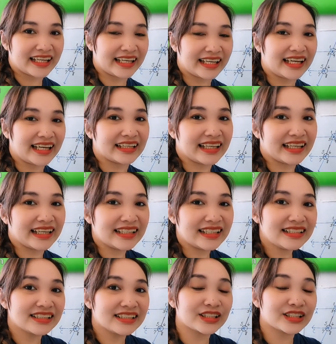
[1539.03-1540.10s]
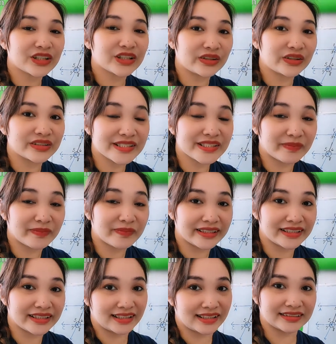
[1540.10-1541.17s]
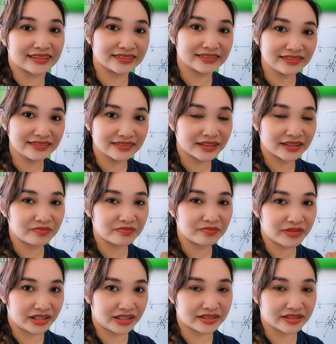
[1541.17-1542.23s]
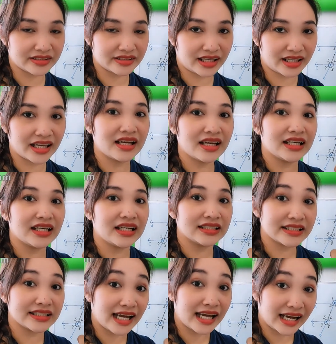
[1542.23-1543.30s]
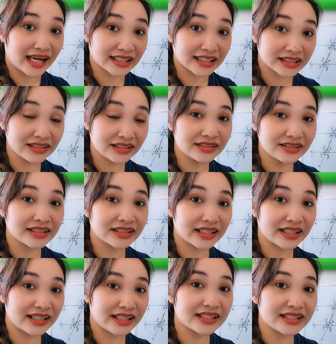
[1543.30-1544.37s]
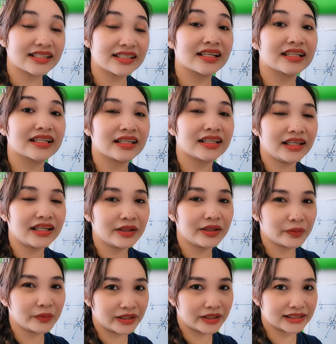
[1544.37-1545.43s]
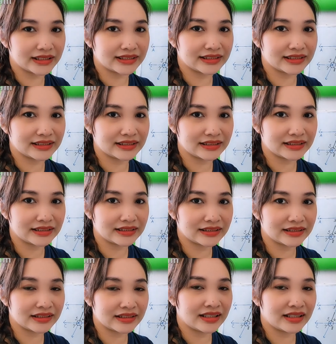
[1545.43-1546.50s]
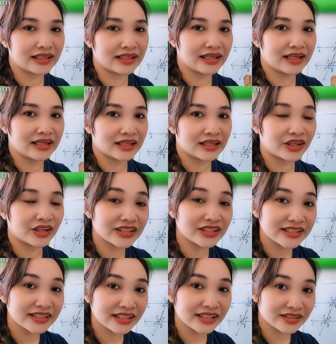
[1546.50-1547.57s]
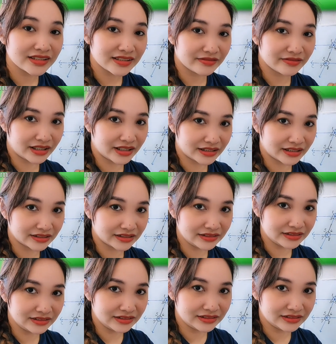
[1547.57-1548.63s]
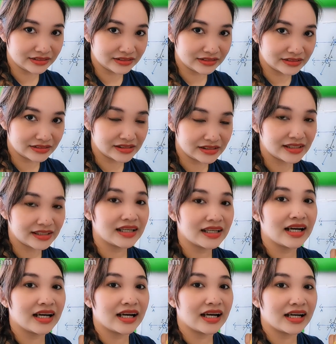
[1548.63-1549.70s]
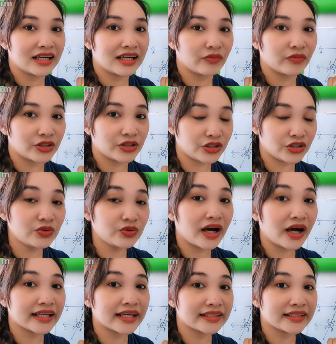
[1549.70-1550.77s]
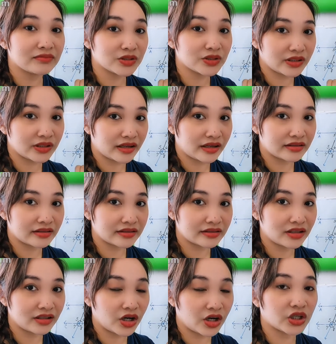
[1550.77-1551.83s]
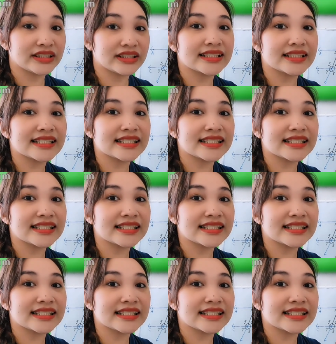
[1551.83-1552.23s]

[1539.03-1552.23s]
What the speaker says: Consecutive angle, when you add them together on the same side, now take note, on the same side, the answer is 180 degrees.